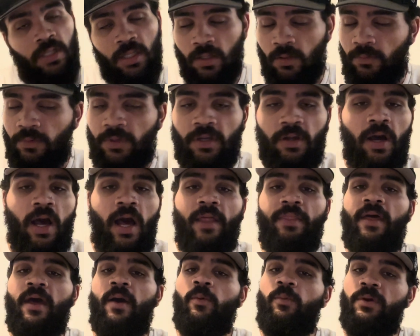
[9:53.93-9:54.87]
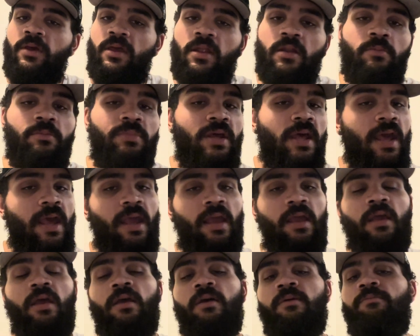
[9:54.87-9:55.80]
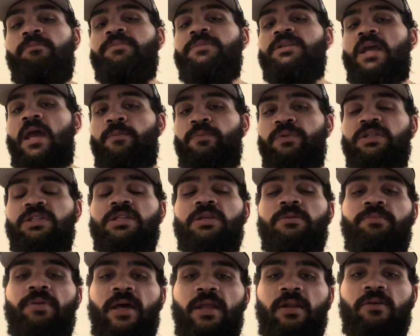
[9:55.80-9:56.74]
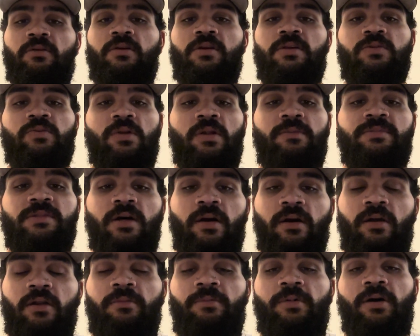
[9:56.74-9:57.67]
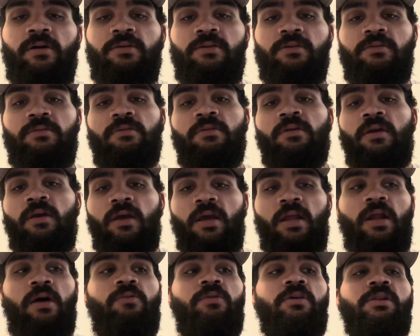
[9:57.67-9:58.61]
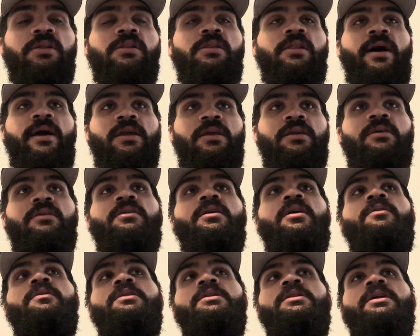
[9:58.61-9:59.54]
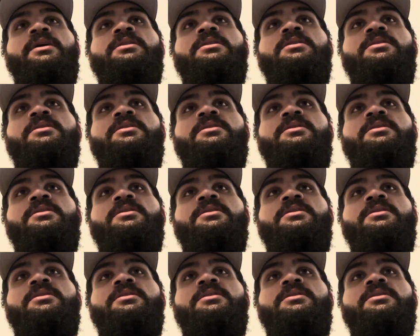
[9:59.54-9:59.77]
We know how that went, but hey, championship pedigree is what I'm talking about, dude. And I really like it. I really like the